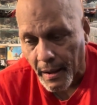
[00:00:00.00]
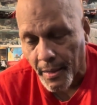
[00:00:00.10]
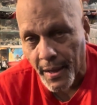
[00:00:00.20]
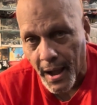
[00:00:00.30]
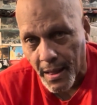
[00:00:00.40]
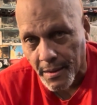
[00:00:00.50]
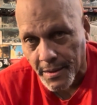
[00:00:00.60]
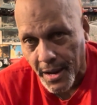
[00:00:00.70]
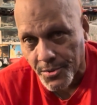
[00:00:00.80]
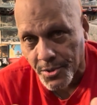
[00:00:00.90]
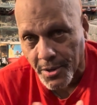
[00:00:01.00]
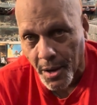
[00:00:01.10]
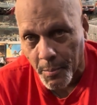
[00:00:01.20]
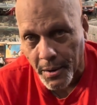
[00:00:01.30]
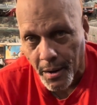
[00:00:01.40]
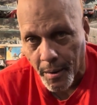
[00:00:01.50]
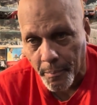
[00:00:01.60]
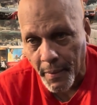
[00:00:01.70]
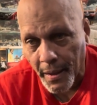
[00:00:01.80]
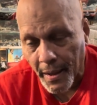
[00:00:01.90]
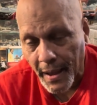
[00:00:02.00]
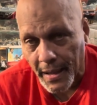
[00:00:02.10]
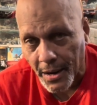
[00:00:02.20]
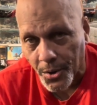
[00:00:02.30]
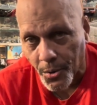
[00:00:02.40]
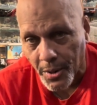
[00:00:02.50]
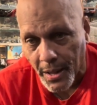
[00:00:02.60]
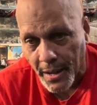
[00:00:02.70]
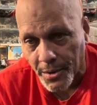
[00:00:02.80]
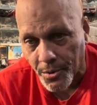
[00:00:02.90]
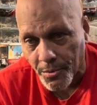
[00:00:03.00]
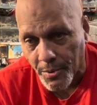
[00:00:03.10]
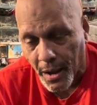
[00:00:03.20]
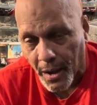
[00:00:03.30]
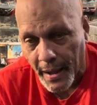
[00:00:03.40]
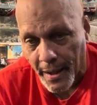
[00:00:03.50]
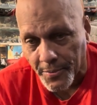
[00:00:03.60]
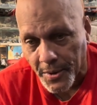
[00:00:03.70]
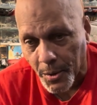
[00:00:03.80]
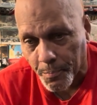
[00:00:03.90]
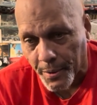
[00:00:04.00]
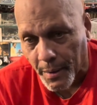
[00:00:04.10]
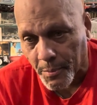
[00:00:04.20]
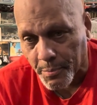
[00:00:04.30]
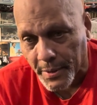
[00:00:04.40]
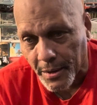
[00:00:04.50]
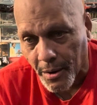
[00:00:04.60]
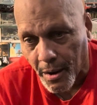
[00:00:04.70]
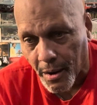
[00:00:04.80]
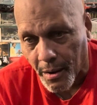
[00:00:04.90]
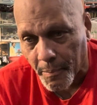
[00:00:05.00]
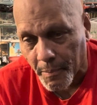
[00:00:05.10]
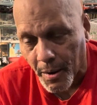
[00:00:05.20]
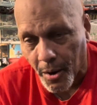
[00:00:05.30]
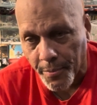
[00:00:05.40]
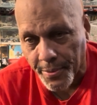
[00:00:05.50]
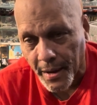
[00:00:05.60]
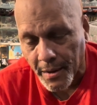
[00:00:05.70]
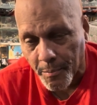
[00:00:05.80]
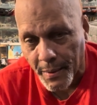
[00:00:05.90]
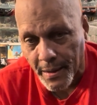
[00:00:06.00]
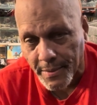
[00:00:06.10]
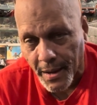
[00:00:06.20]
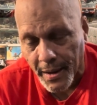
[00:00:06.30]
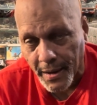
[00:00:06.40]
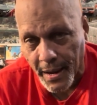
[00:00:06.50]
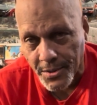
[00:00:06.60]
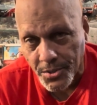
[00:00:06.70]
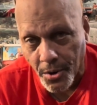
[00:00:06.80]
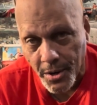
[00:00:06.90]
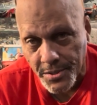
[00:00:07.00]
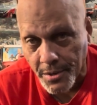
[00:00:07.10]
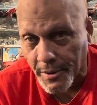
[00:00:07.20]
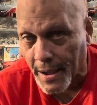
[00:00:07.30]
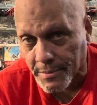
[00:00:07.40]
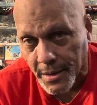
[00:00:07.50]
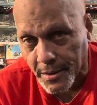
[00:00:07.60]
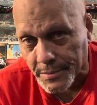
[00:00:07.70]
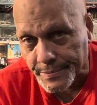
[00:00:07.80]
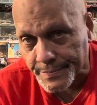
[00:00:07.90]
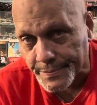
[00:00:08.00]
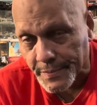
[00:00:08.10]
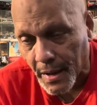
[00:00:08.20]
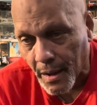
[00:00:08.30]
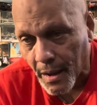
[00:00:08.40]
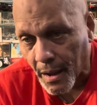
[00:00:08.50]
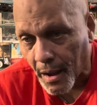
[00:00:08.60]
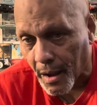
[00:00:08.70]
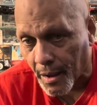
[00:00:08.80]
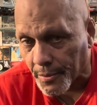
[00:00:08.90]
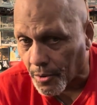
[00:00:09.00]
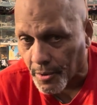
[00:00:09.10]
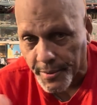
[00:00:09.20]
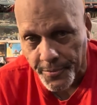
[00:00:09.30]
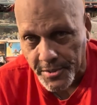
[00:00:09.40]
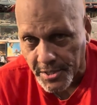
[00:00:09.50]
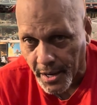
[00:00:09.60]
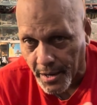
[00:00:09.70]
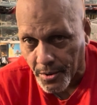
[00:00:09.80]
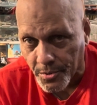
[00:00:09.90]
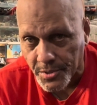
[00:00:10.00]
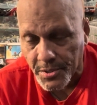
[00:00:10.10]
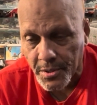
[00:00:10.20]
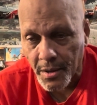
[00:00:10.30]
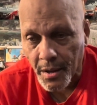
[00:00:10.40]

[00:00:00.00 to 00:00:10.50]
The holidays are coming up, and I know a lot of you out there probably are thinking about die-cast cars. They're out there. They're all different scales,